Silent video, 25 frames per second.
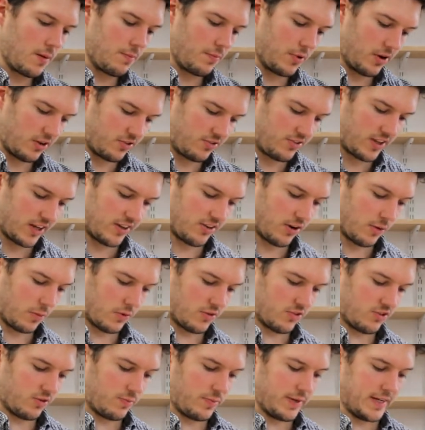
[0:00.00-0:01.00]
But they don't
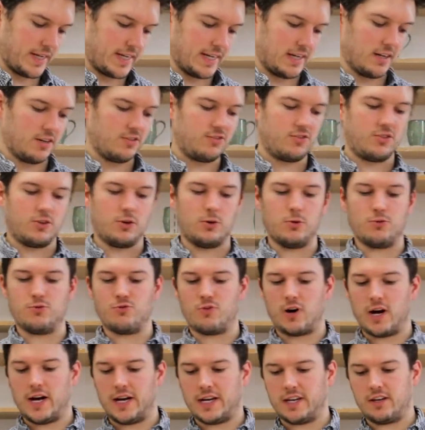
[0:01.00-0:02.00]
want to be too
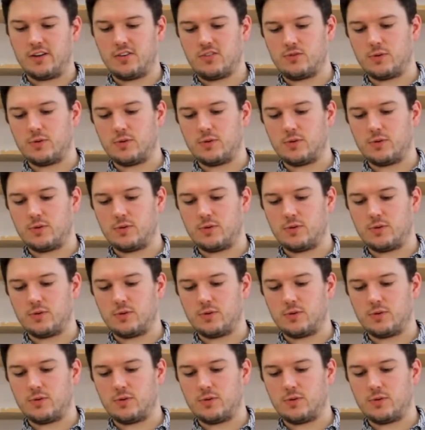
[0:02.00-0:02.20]
dry.